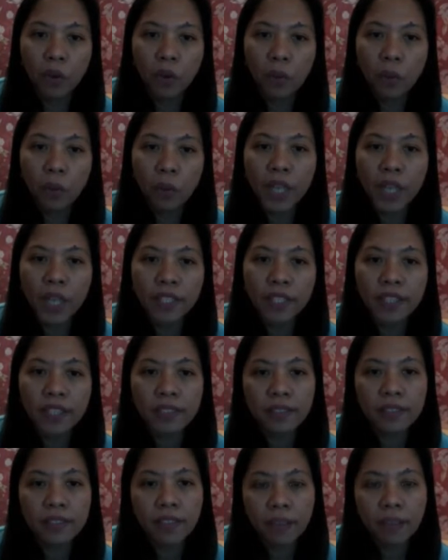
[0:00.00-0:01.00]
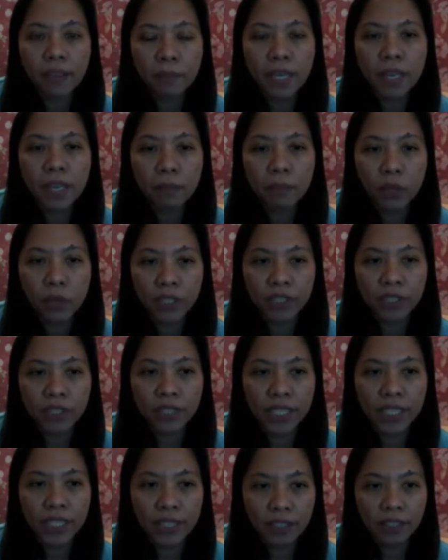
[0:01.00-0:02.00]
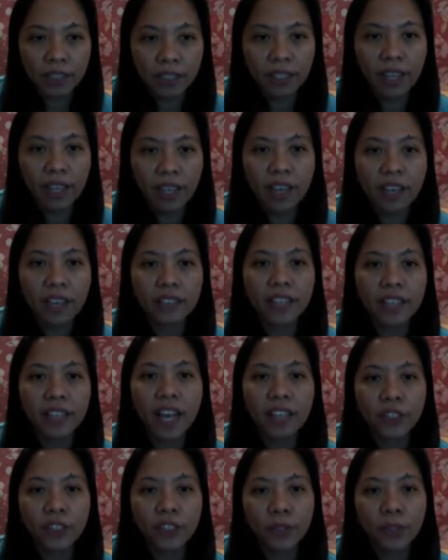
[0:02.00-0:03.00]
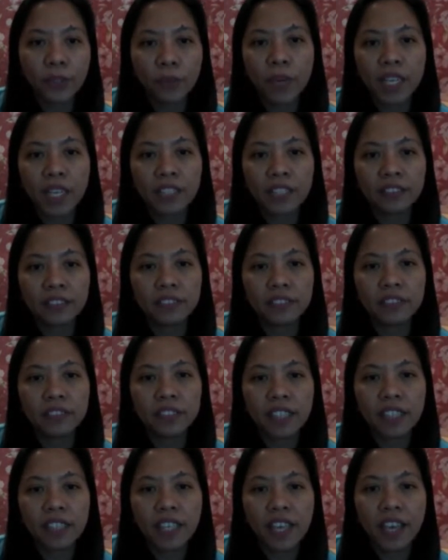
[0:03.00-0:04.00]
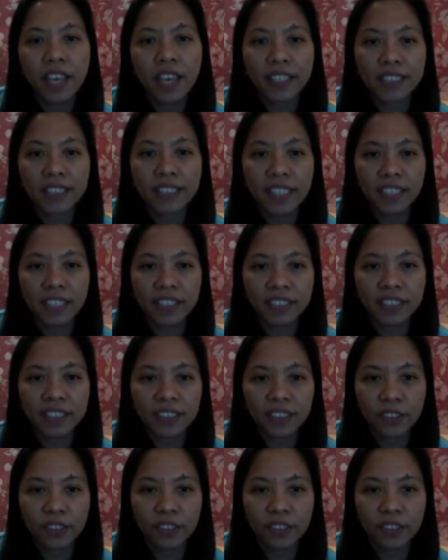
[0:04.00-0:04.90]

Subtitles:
one is having a moderate and the other one excels.